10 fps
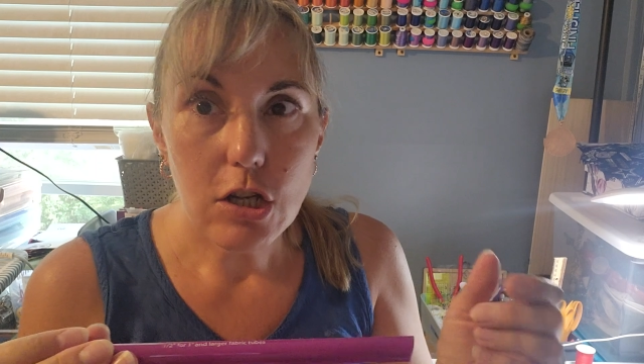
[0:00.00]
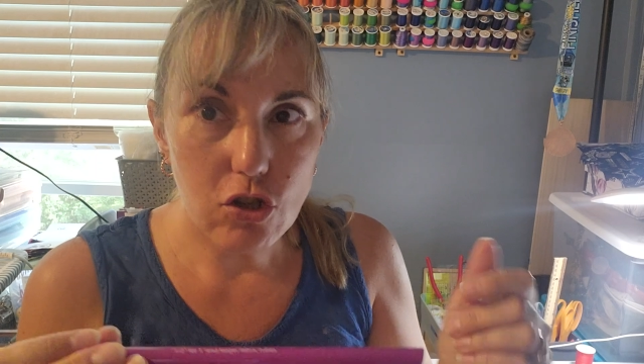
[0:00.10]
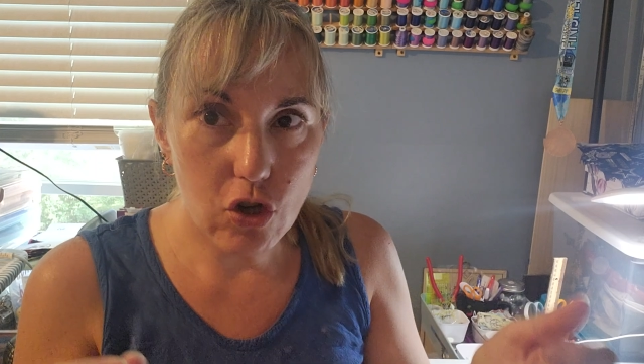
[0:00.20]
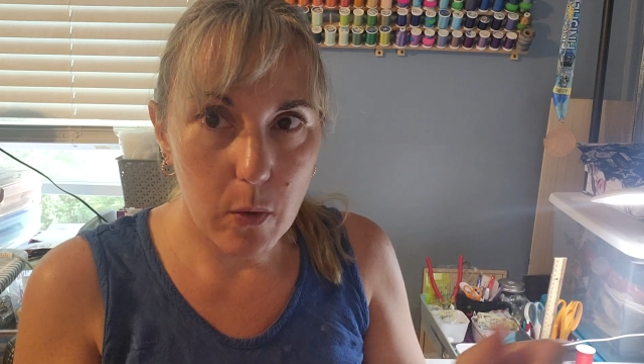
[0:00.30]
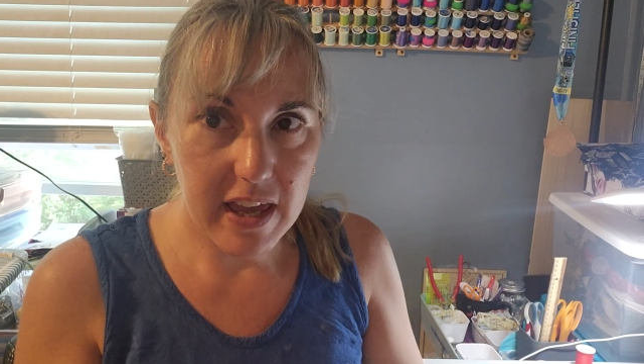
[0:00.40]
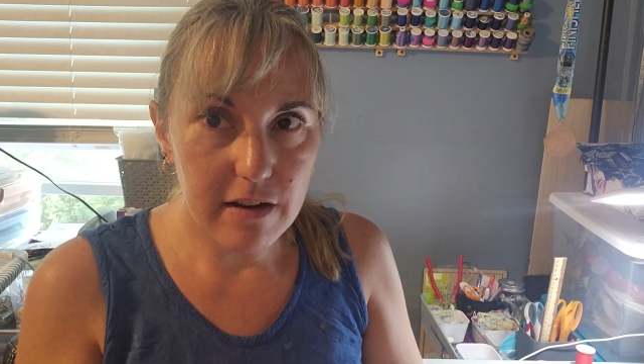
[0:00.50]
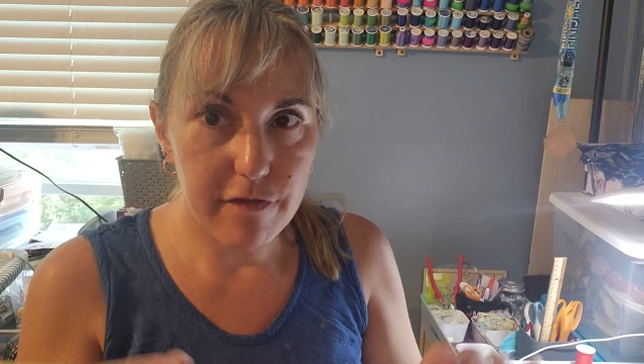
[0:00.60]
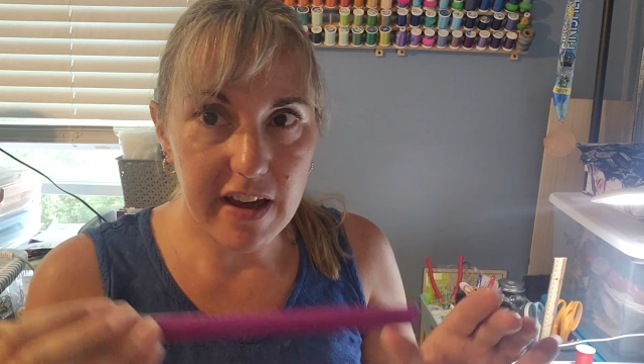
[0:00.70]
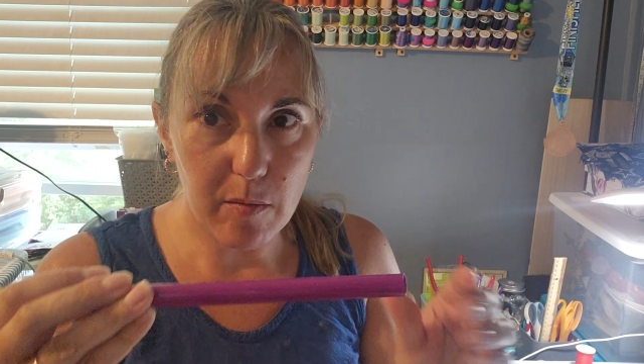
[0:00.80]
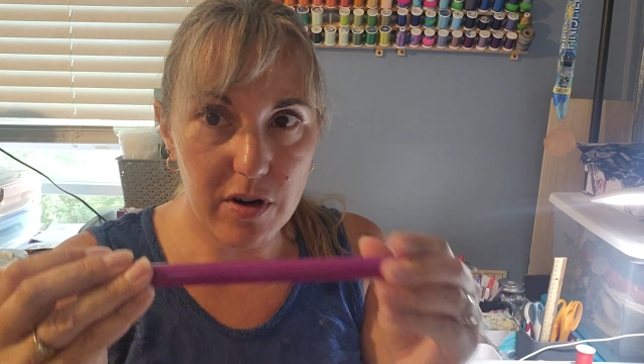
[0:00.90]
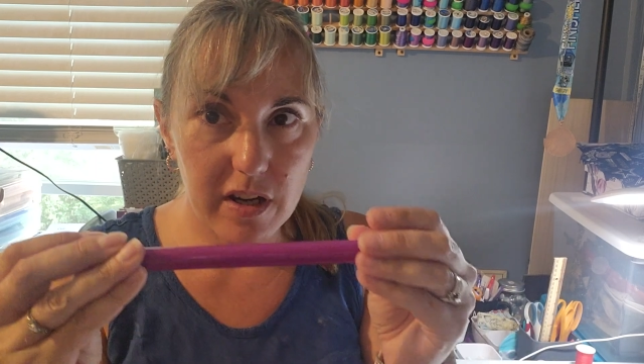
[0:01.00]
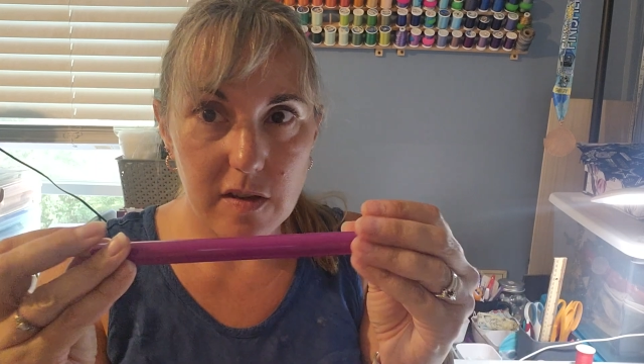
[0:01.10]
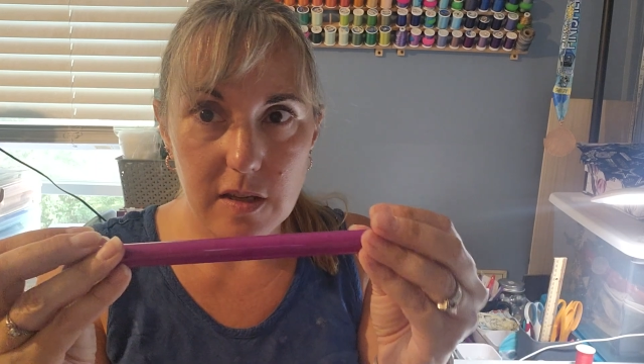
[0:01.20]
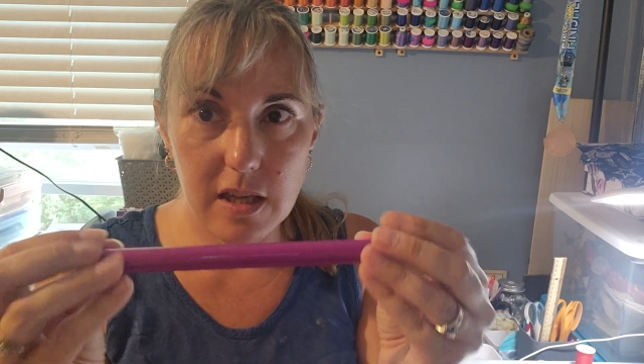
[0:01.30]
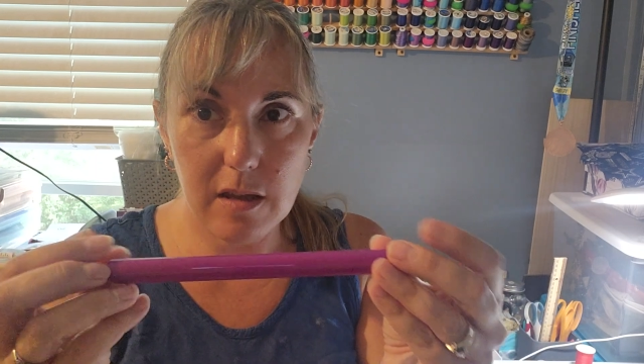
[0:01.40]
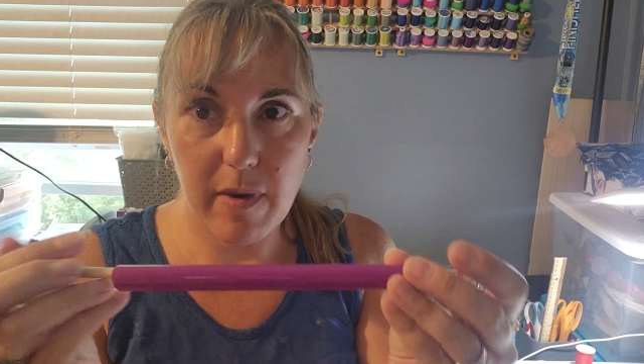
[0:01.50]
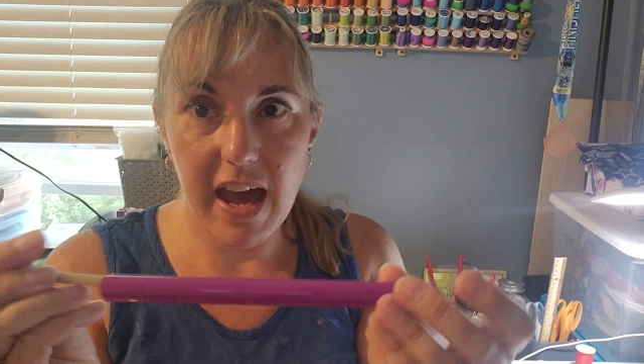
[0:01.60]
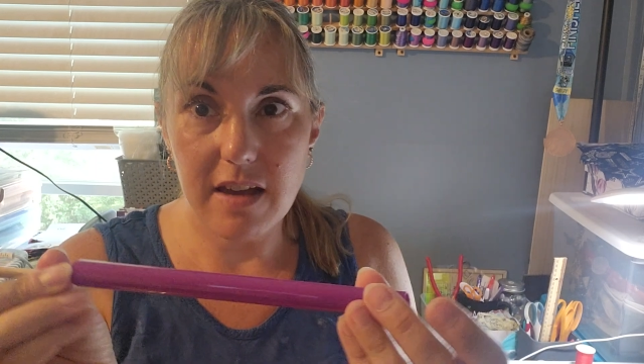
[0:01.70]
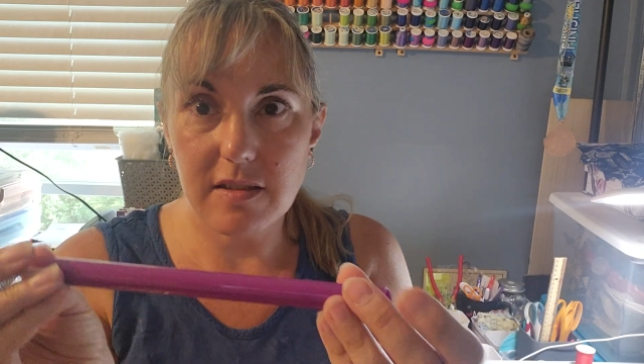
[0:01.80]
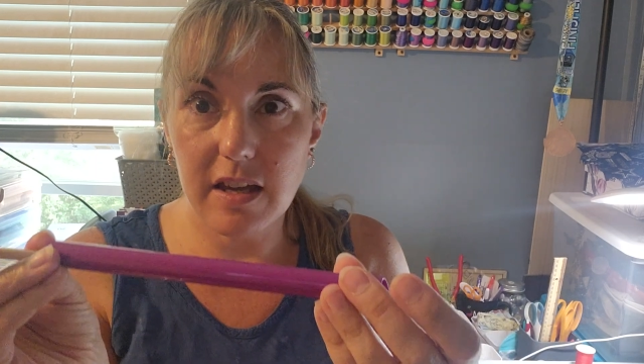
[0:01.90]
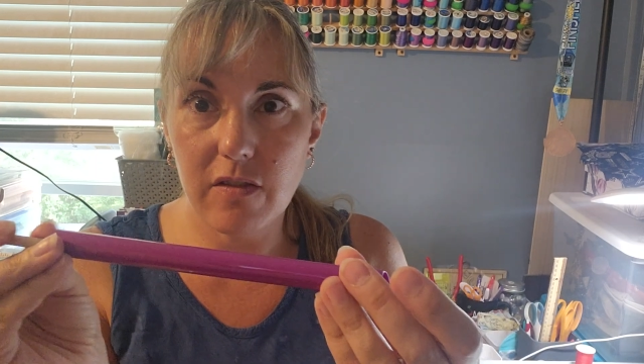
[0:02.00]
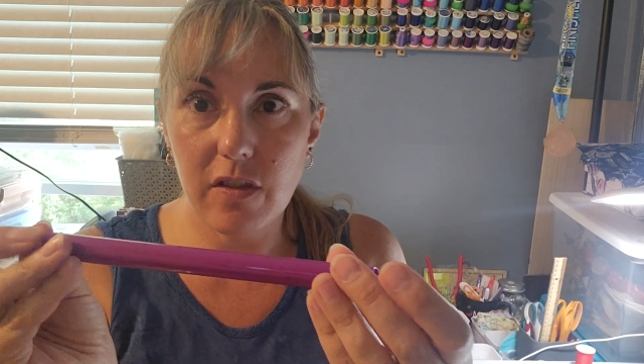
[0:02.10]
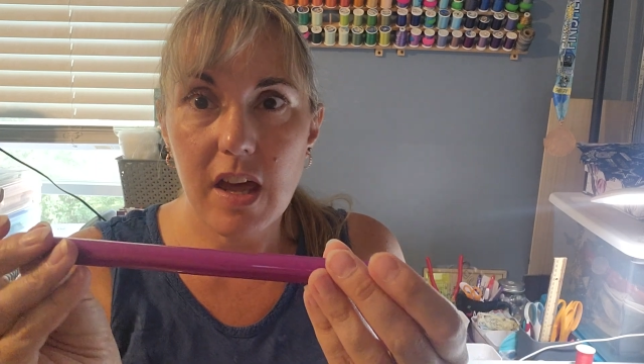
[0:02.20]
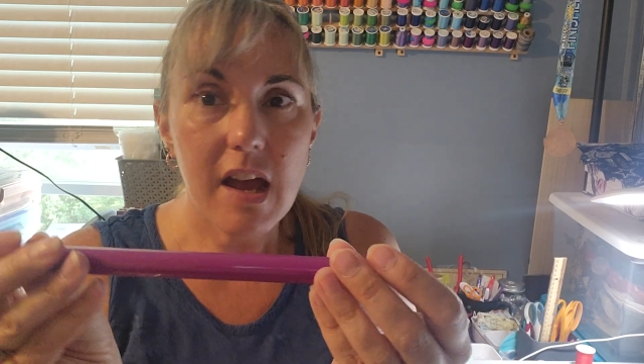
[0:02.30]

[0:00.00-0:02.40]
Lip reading: Joann Fabrics in the past, and